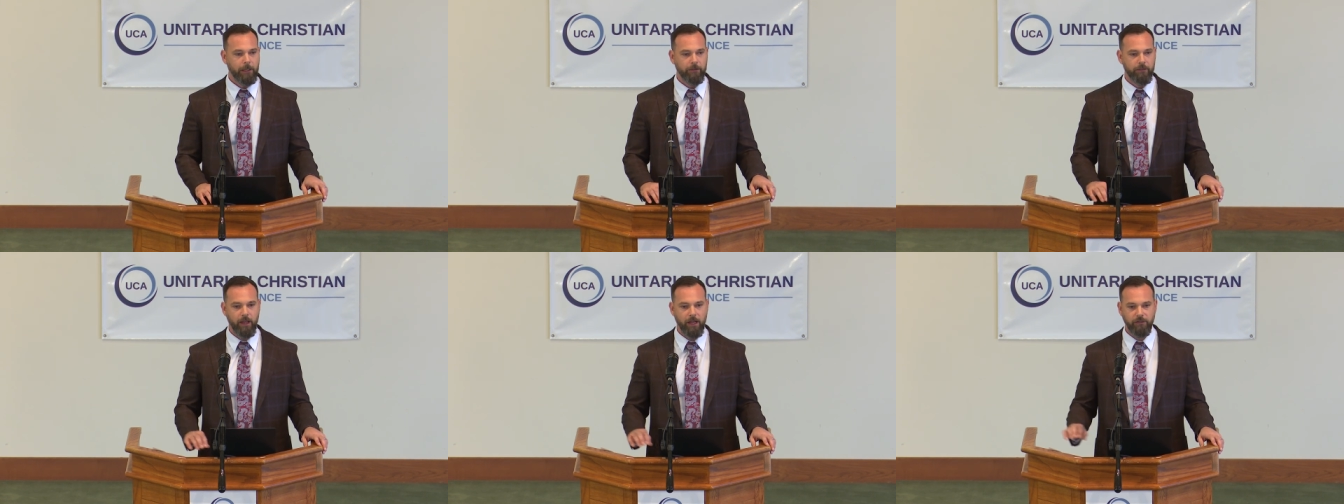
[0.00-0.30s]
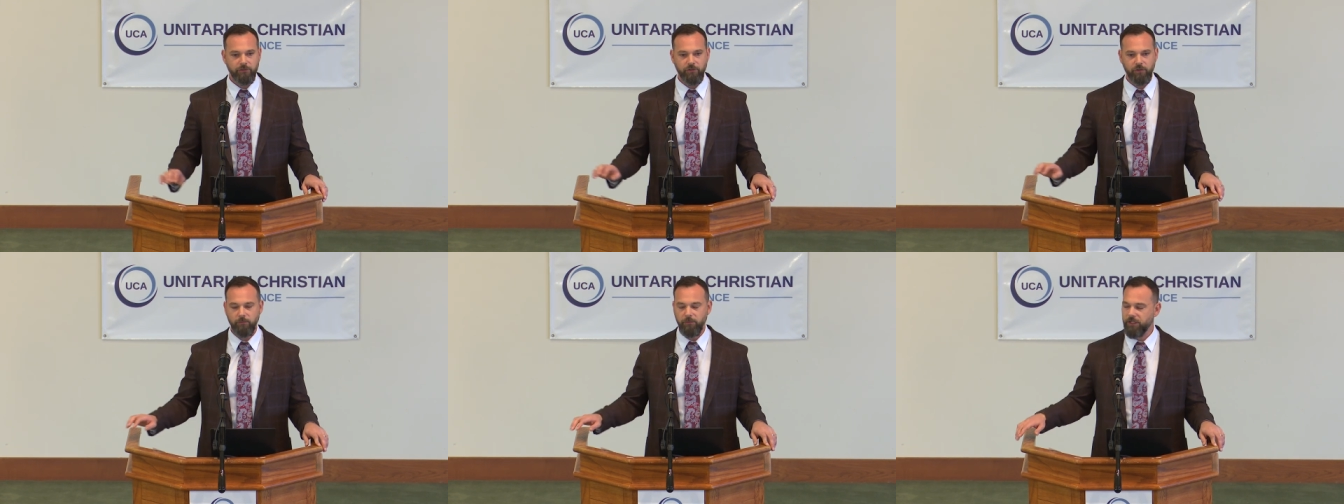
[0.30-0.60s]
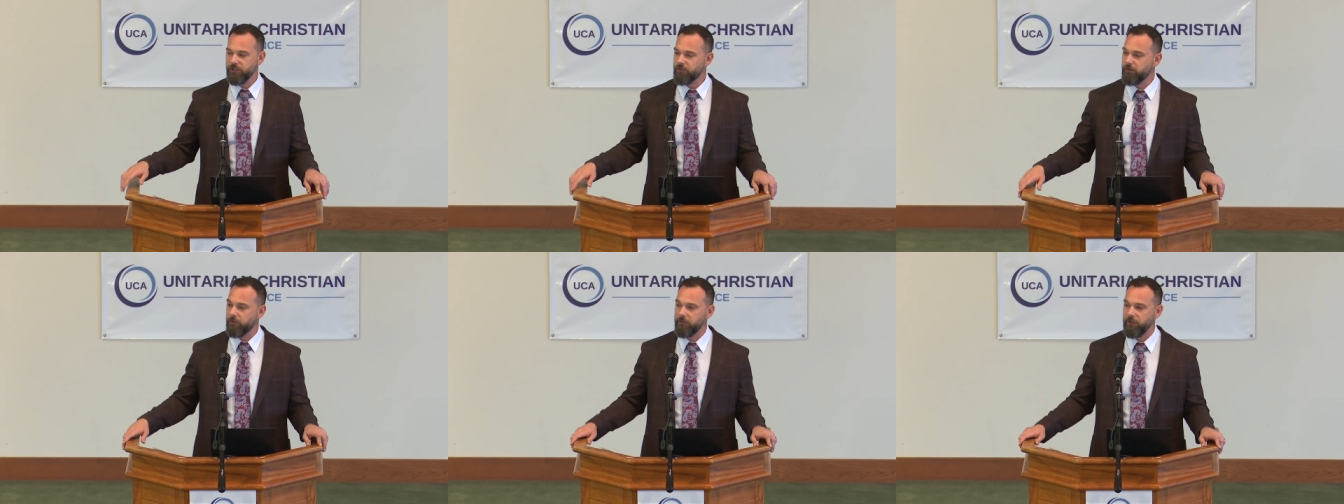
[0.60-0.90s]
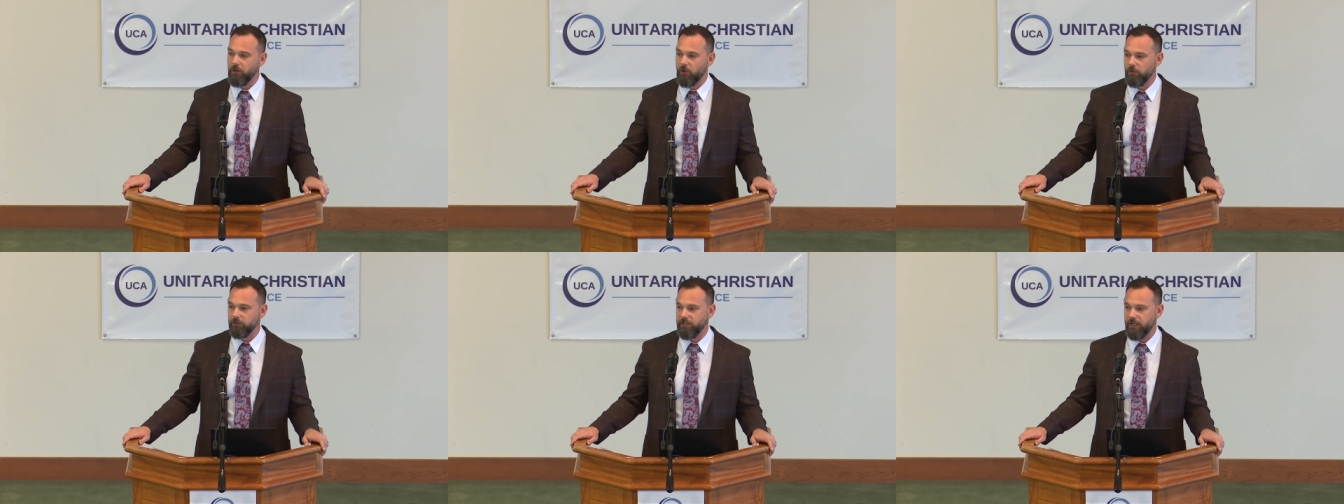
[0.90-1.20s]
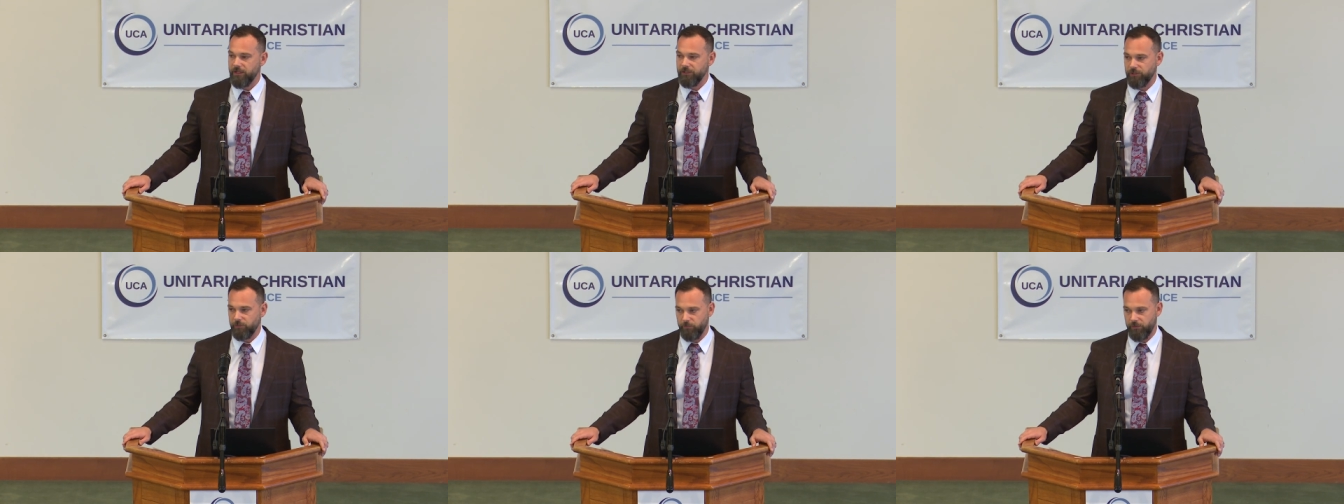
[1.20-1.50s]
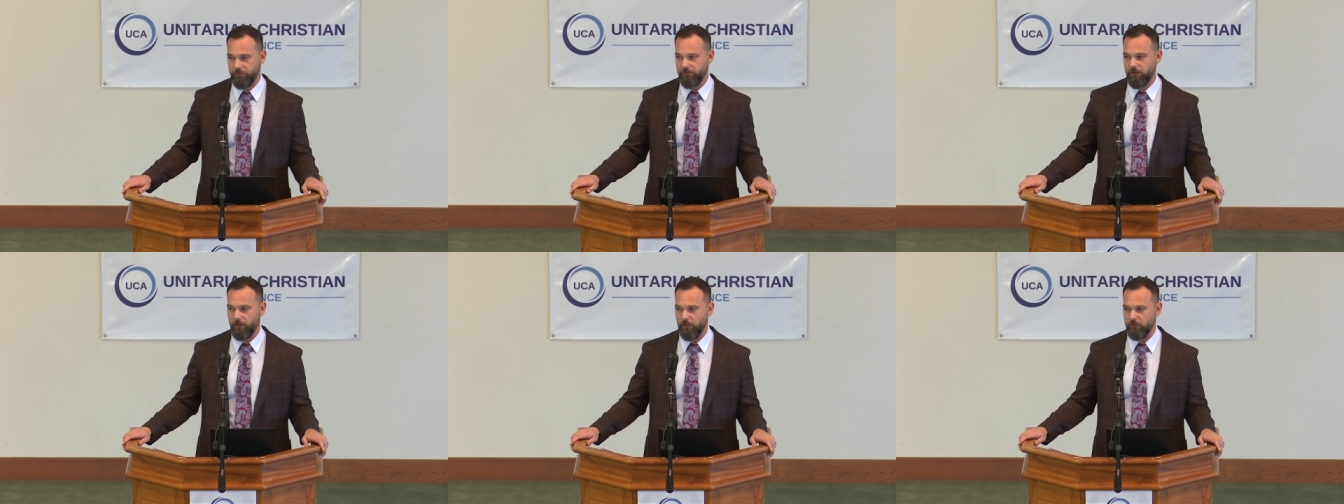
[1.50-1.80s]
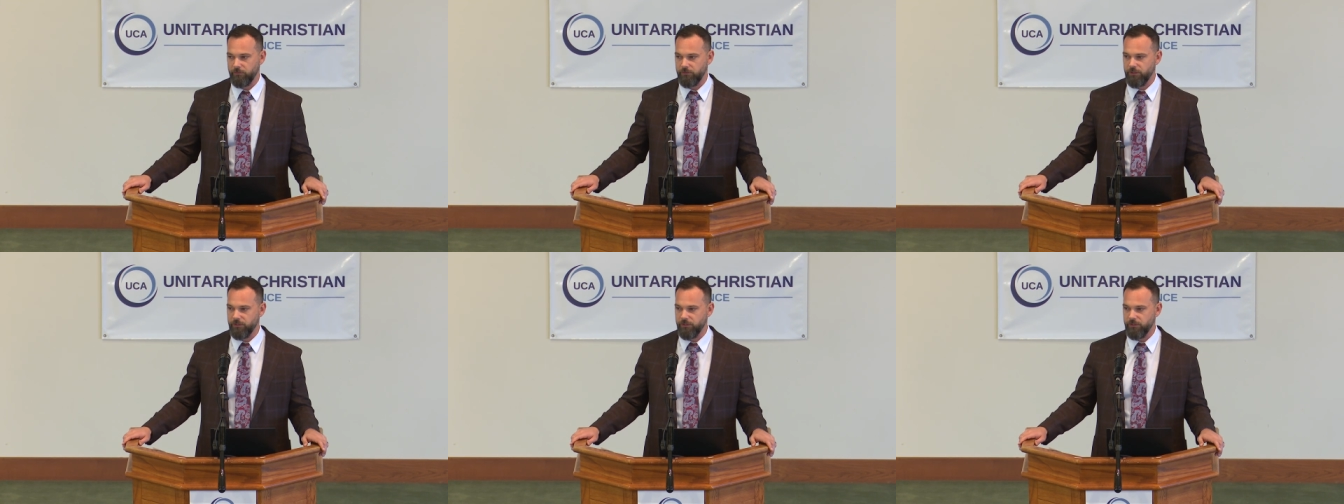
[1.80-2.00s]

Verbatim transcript: Not too much from the Old Testament, though.